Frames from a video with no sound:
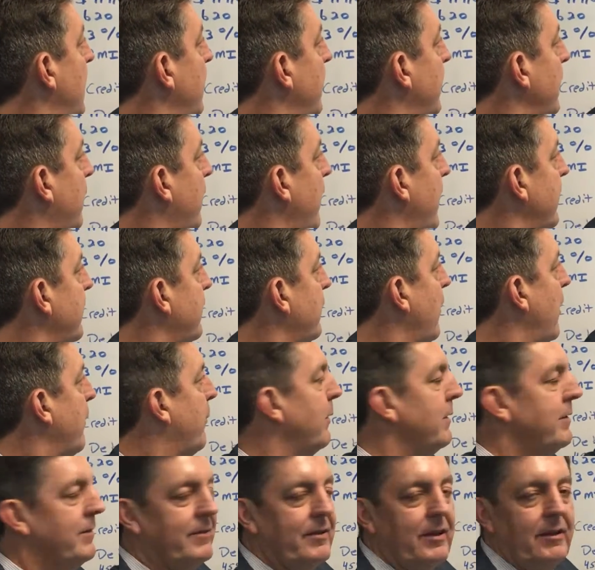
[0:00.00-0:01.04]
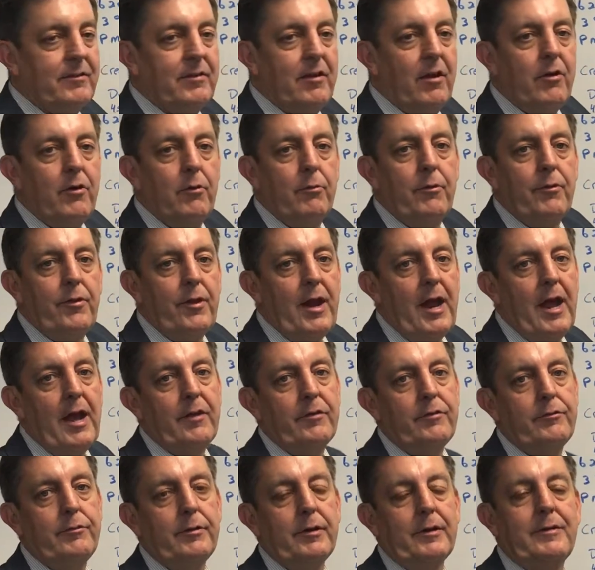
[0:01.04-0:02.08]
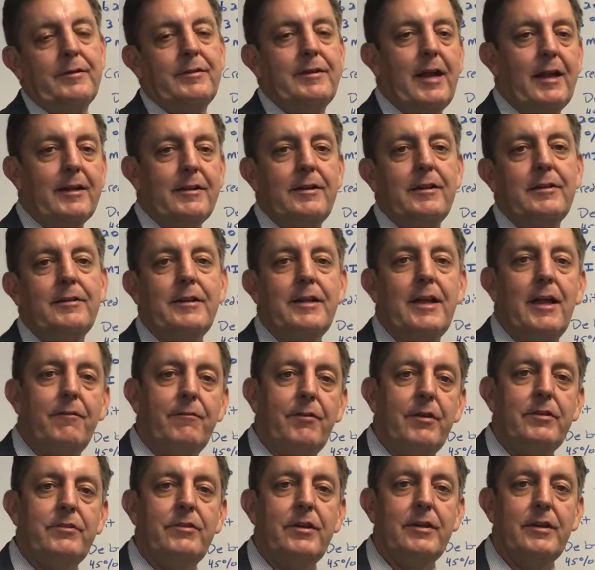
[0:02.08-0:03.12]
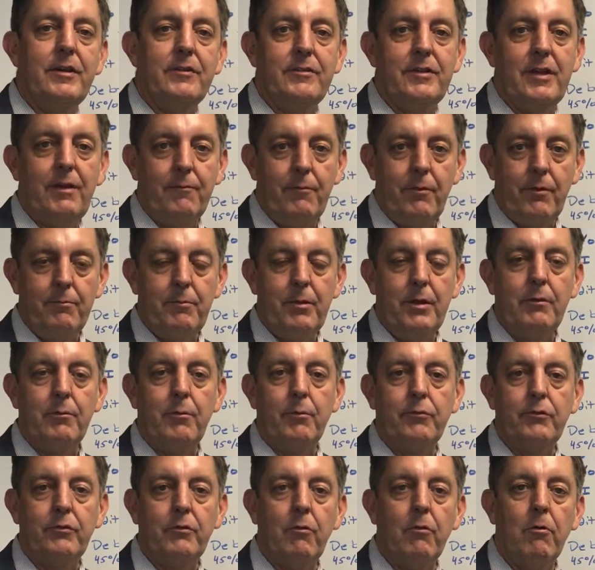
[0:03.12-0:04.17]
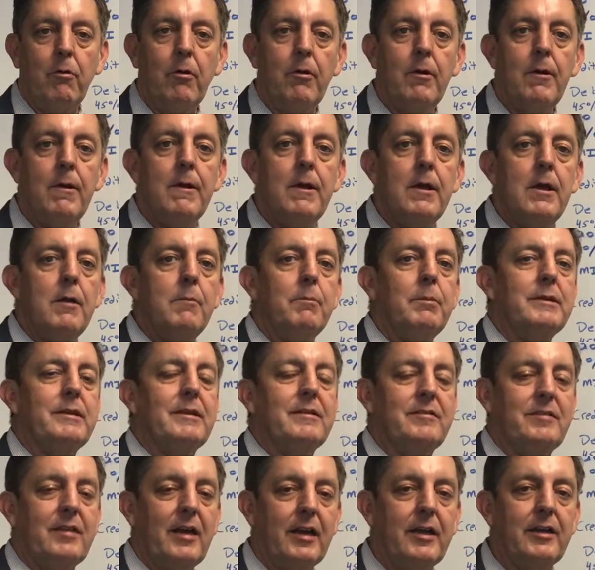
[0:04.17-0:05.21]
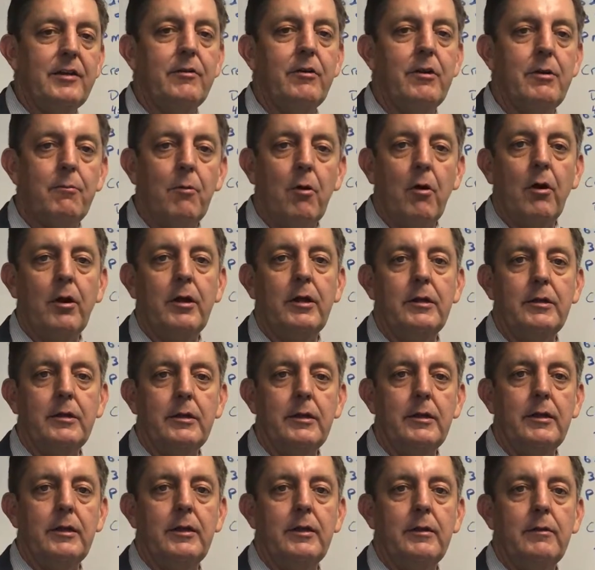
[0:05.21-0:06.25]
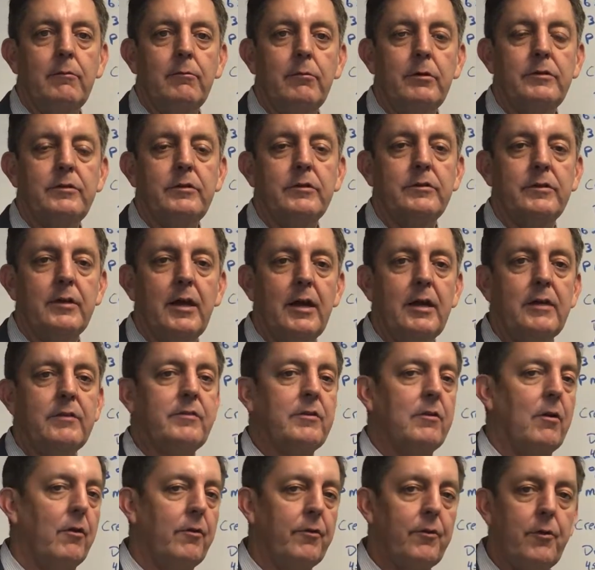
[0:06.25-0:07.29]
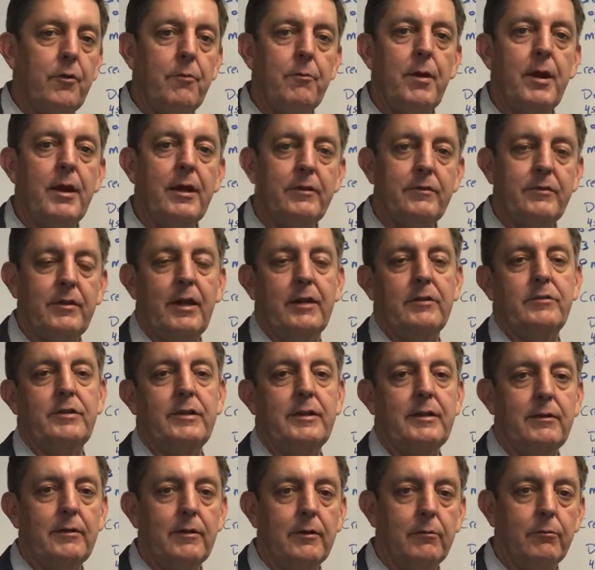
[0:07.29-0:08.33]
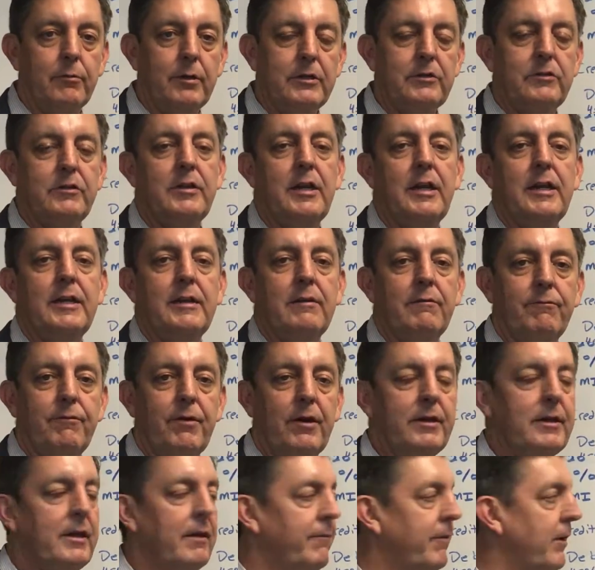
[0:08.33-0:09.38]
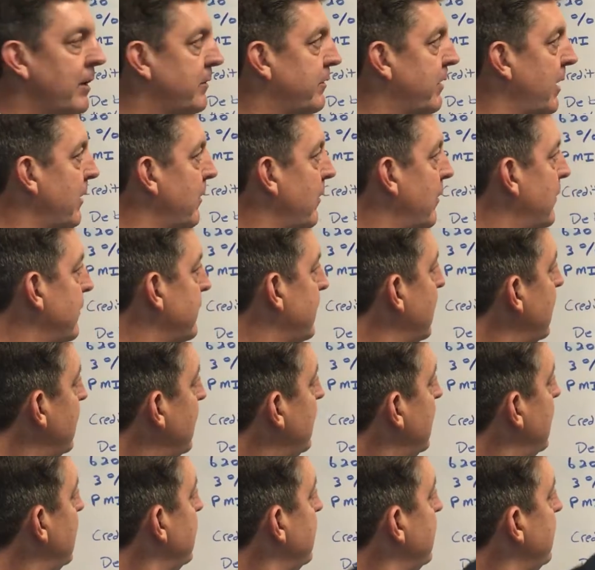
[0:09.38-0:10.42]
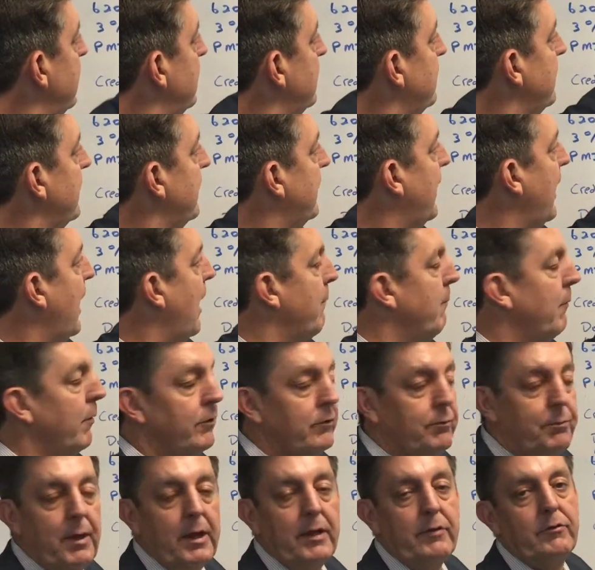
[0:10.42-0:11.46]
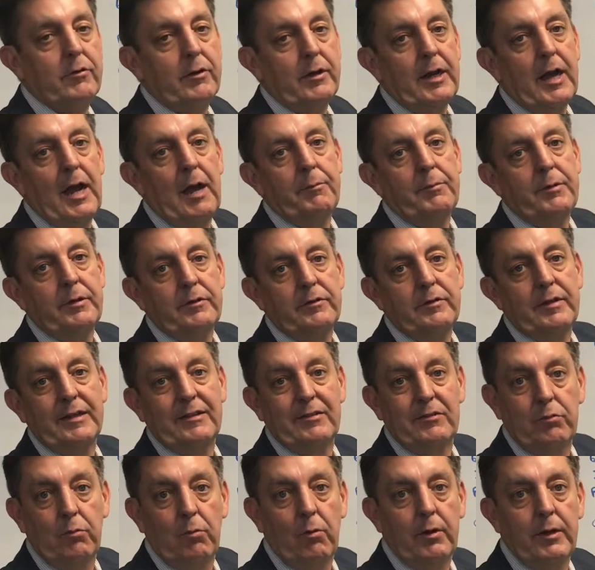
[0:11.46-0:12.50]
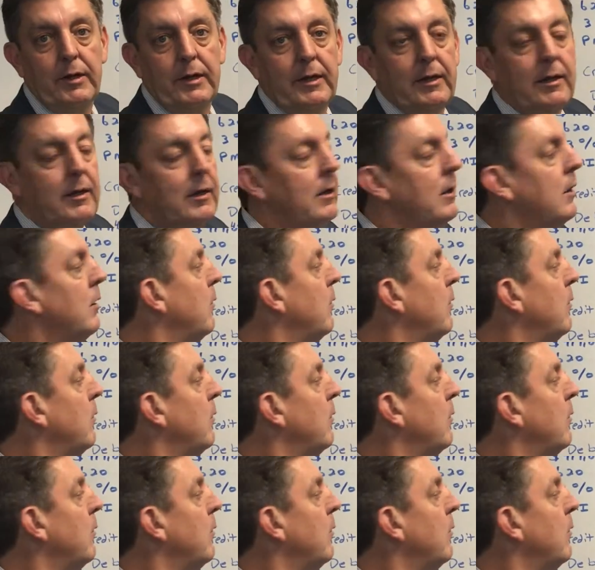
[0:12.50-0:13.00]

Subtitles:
The credit score, I put 600 with an asterisk. Technically, FHA doesn't have a minimum score, but the secondary market, which is us and all the other banks that actually originate and fund FHA loans, usually most banks are capped at 620.